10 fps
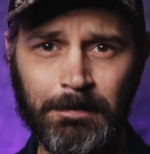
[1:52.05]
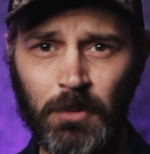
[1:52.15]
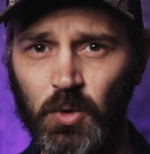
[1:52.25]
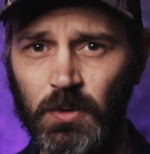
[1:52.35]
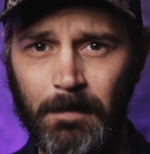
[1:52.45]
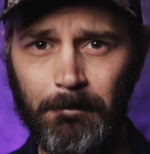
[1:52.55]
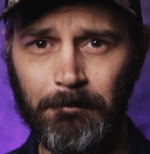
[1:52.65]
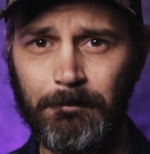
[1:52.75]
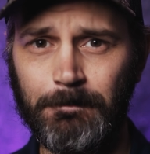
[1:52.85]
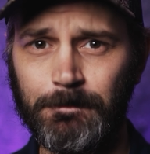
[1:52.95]
more
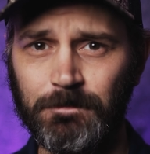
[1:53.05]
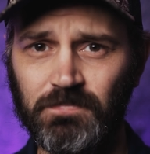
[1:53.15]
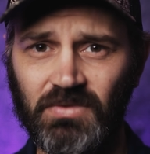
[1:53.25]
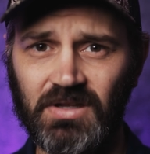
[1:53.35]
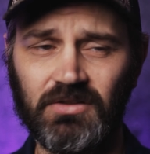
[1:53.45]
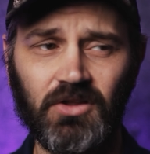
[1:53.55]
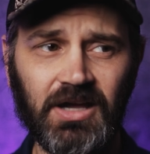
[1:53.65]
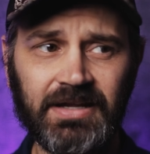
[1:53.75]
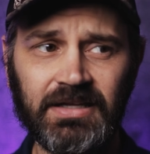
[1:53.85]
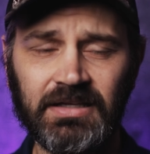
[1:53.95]

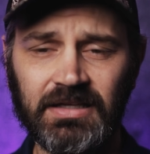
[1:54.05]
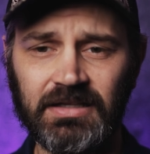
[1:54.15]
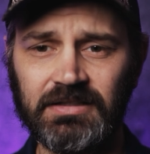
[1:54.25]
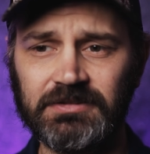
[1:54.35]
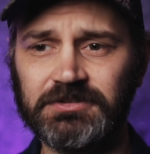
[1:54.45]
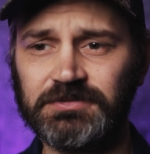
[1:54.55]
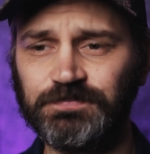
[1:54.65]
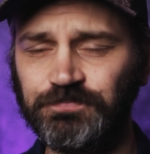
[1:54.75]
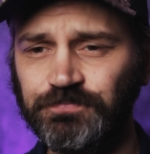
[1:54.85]
lighting and